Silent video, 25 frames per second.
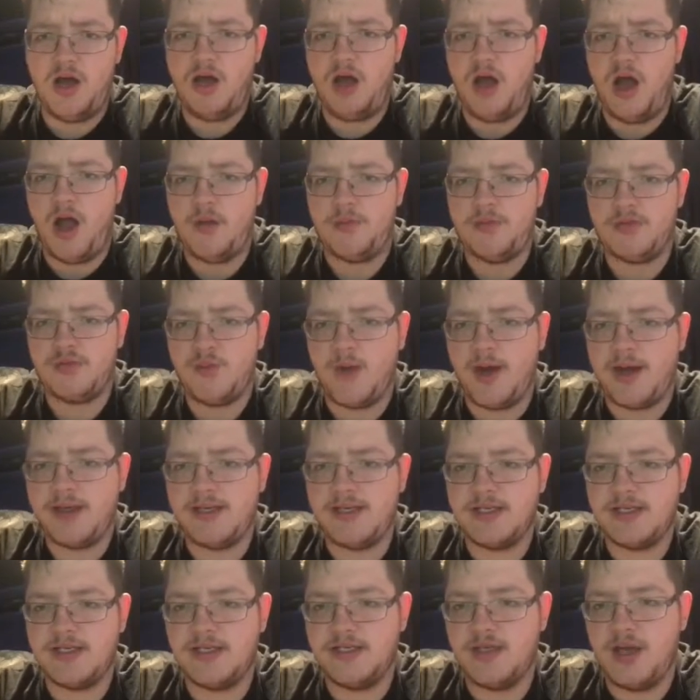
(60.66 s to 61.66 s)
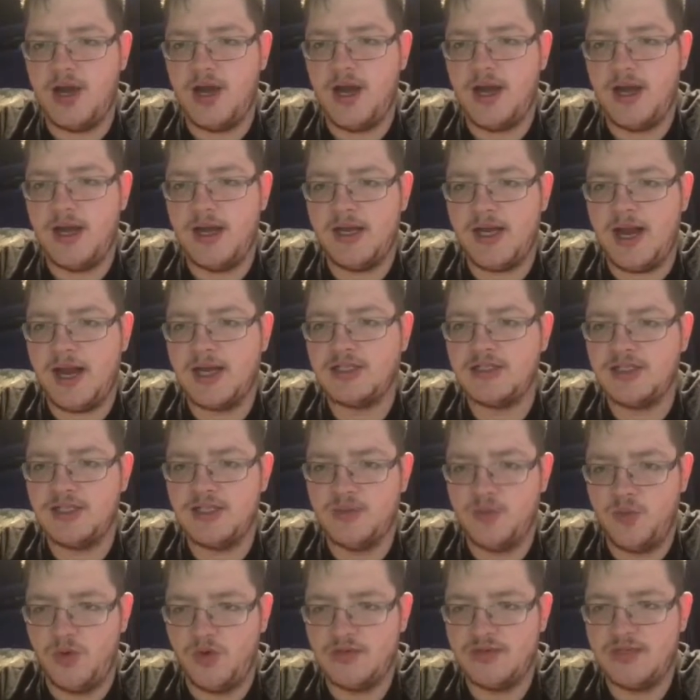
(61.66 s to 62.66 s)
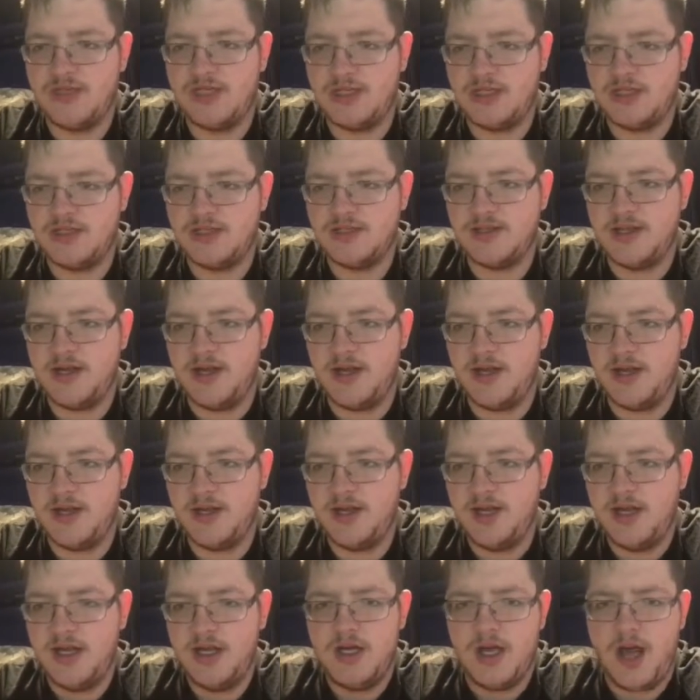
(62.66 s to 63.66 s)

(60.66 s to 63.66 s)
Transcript: I was waiting to die and actually wanting to die.